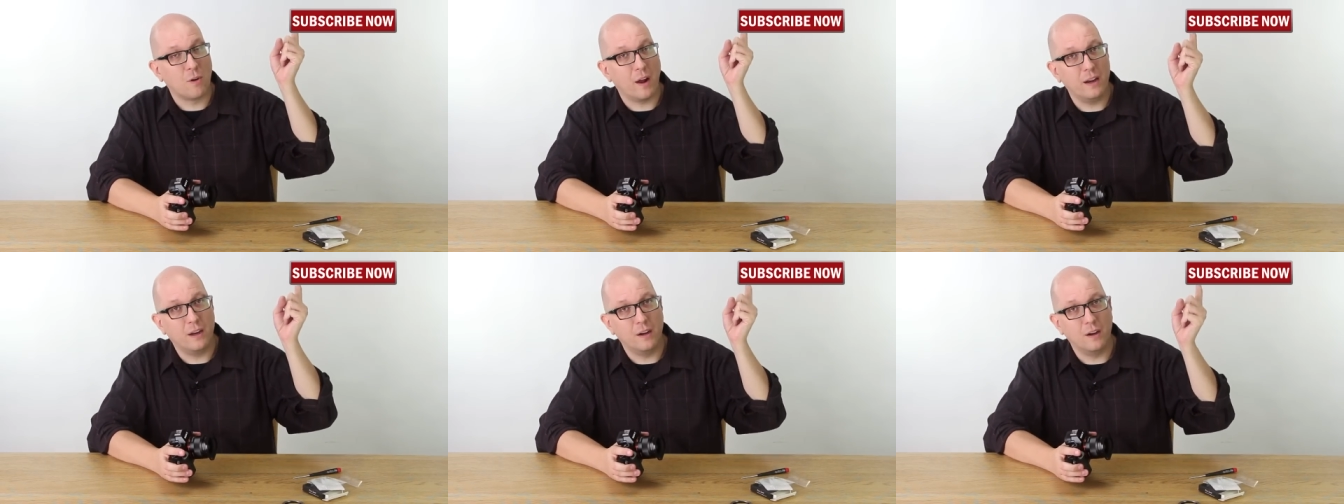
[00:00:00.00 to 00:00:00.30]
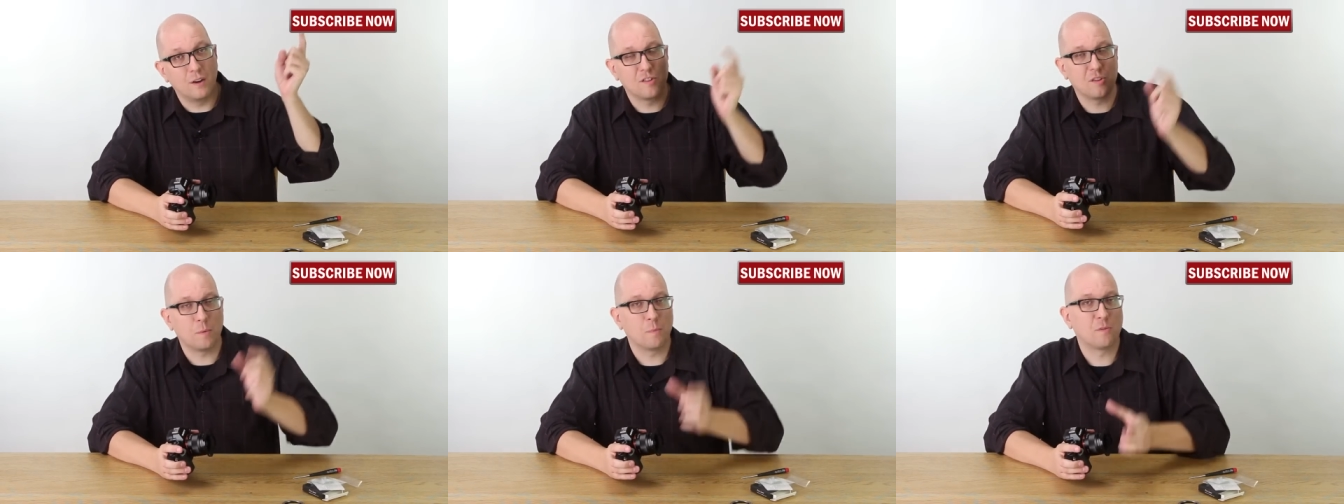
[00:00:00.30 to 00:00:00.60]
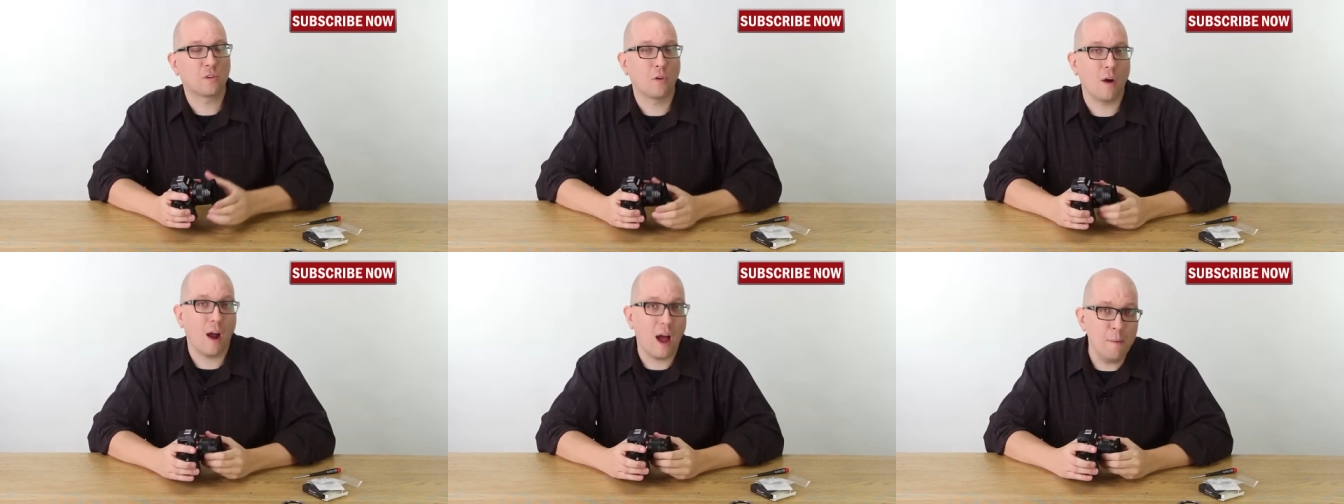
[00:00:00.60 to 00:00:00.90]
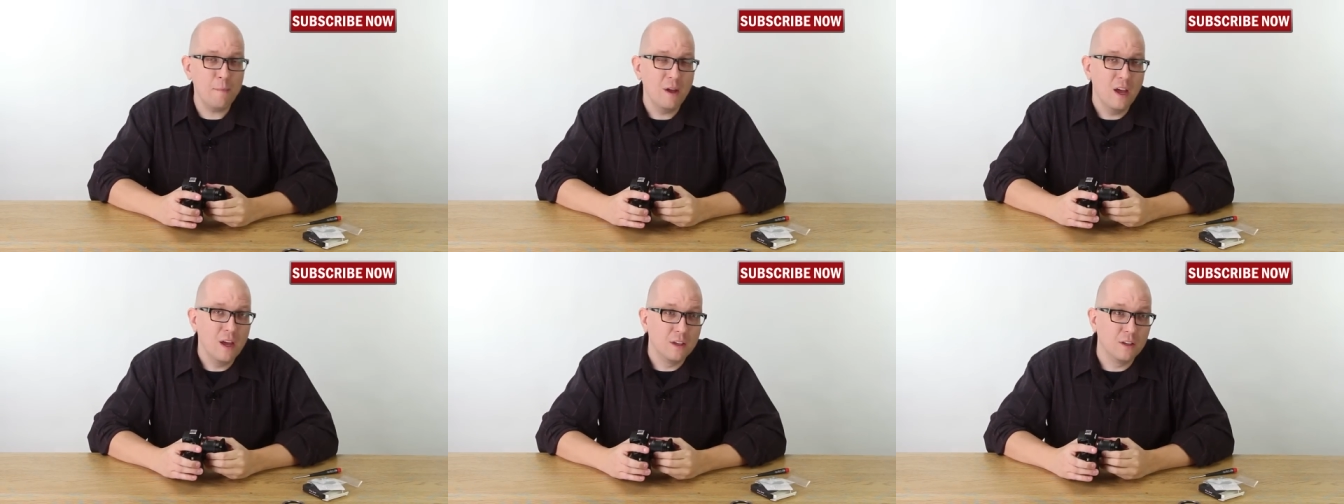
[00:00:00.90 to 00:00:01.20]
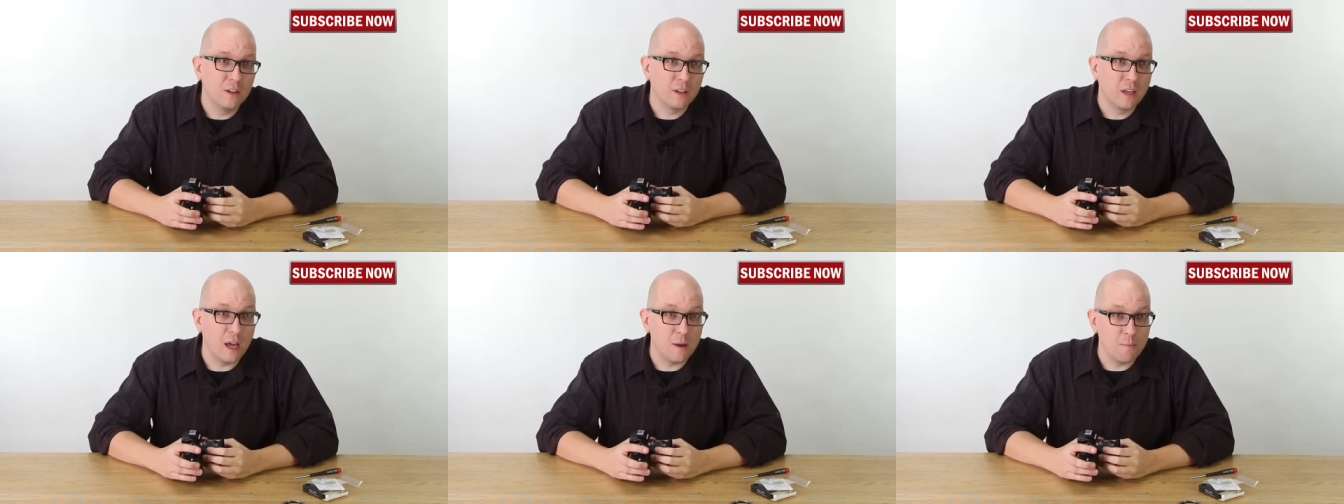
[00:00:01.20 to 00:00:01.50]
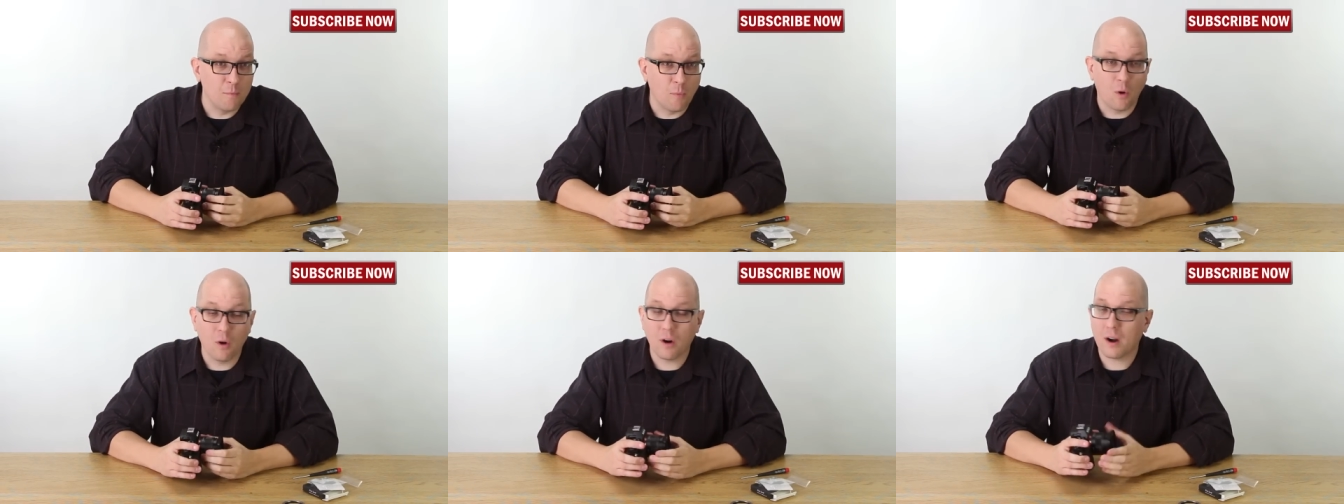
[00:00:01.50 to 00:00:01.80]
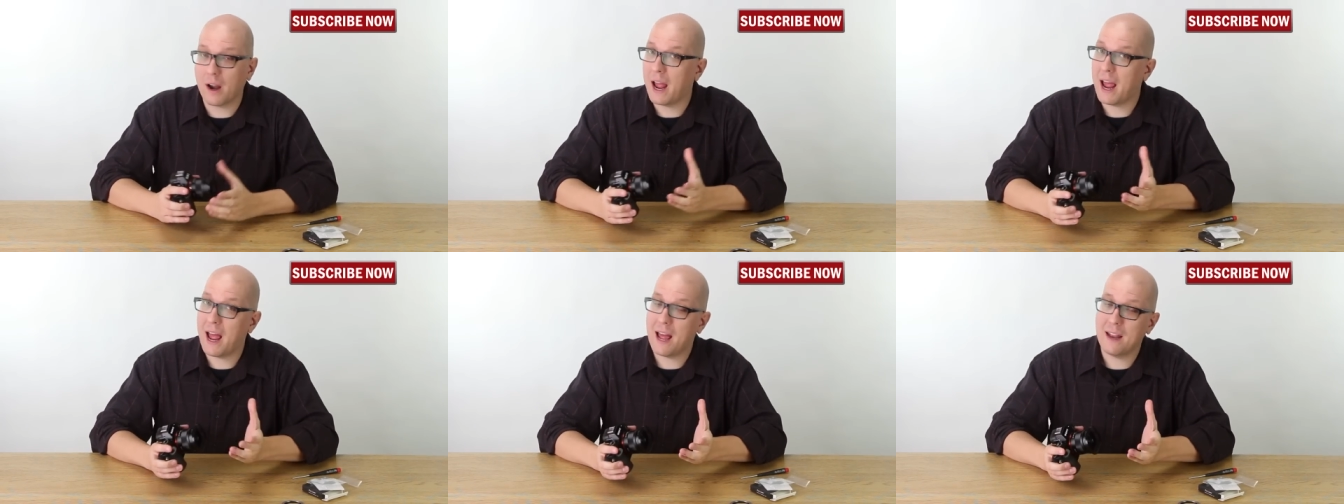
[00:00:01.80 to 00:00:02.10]
right here to subscribe. You'll get
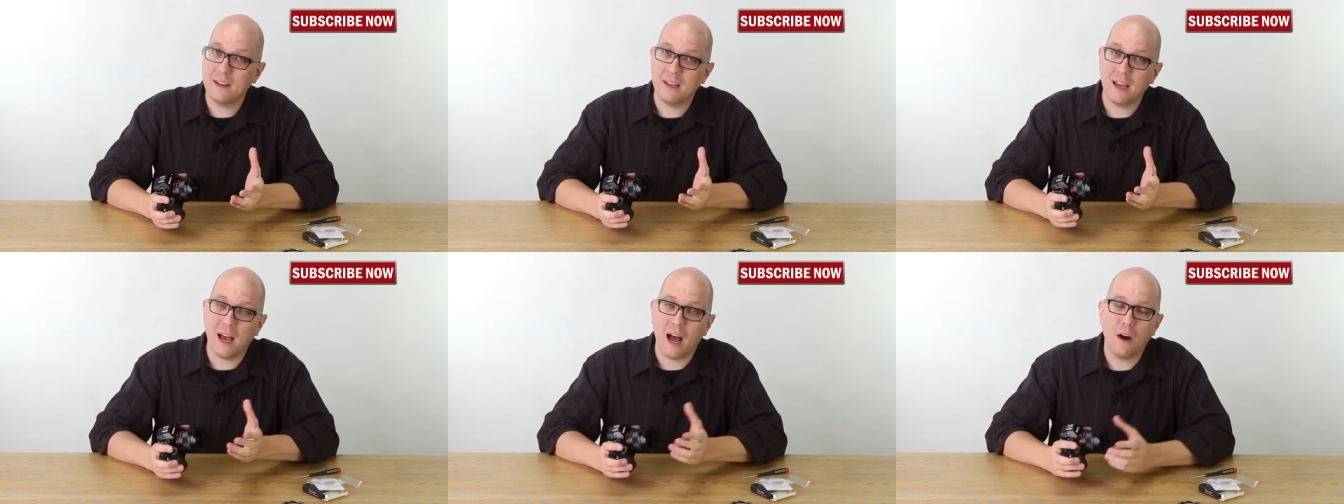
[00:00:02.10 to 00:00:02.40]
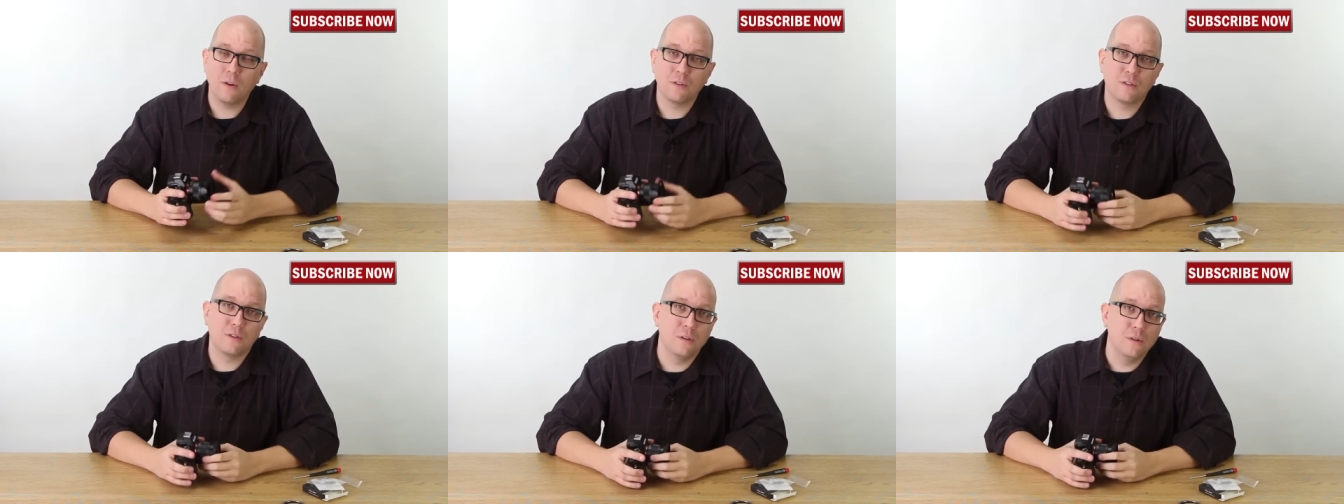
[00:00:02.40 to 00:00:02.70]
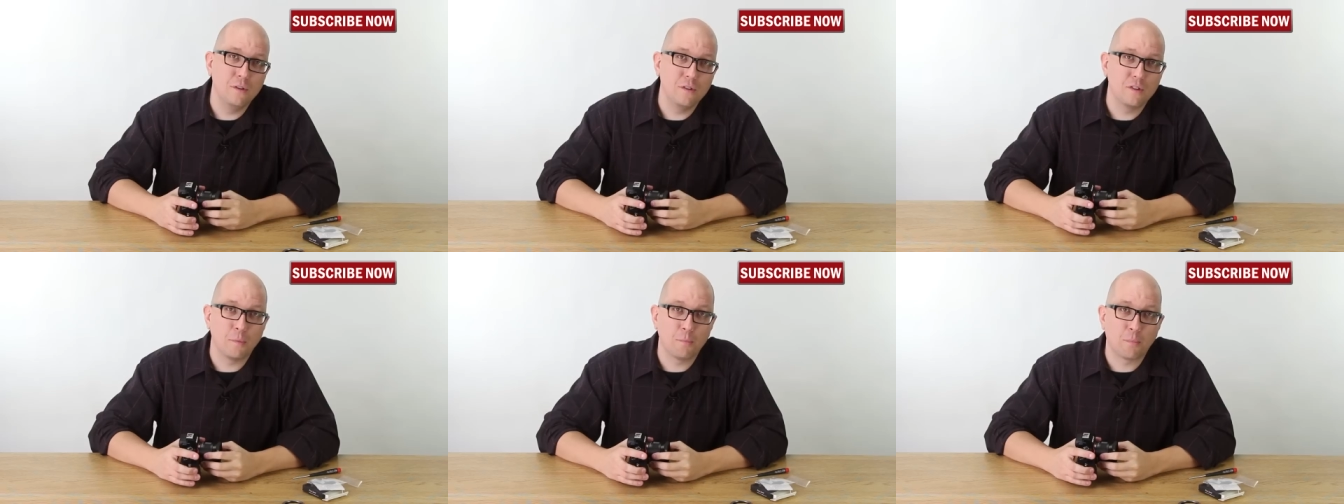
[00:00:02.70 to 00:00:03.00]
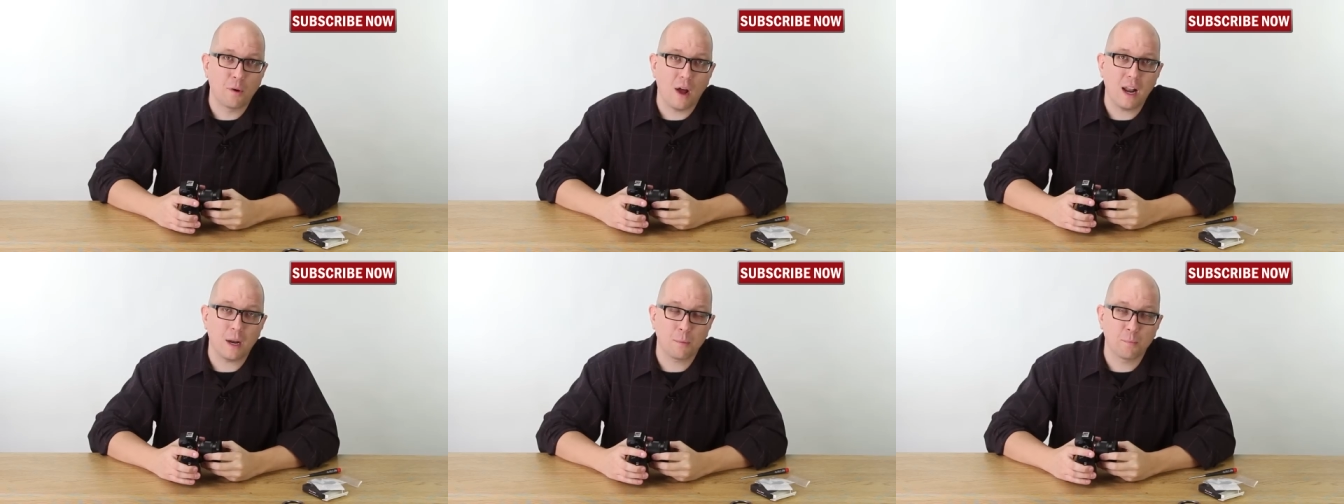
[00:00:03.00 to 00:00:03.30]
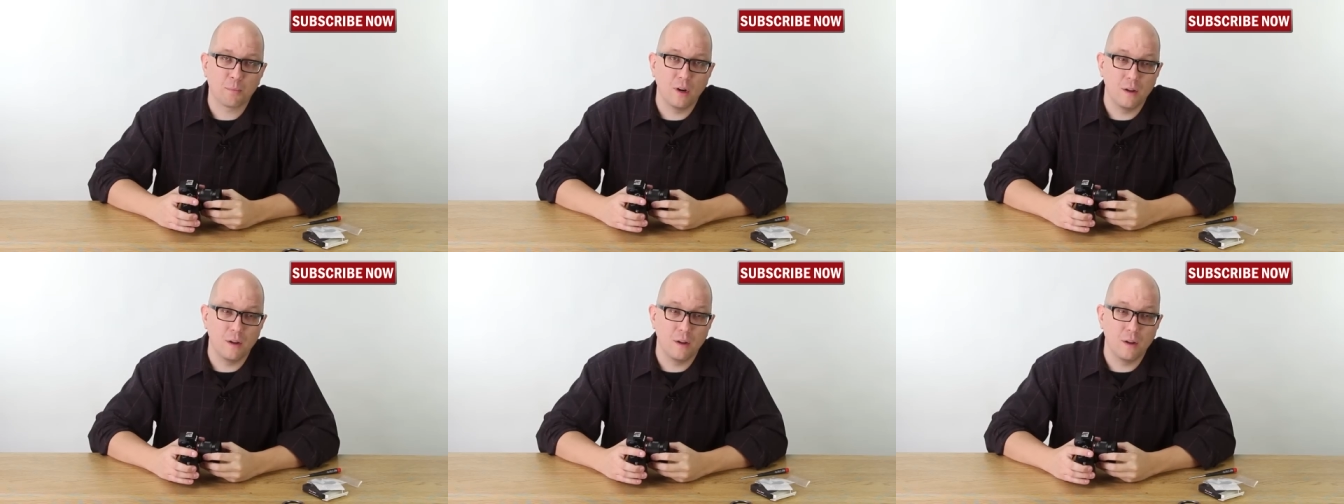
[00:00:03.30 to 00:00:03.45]
more handy how-tos and product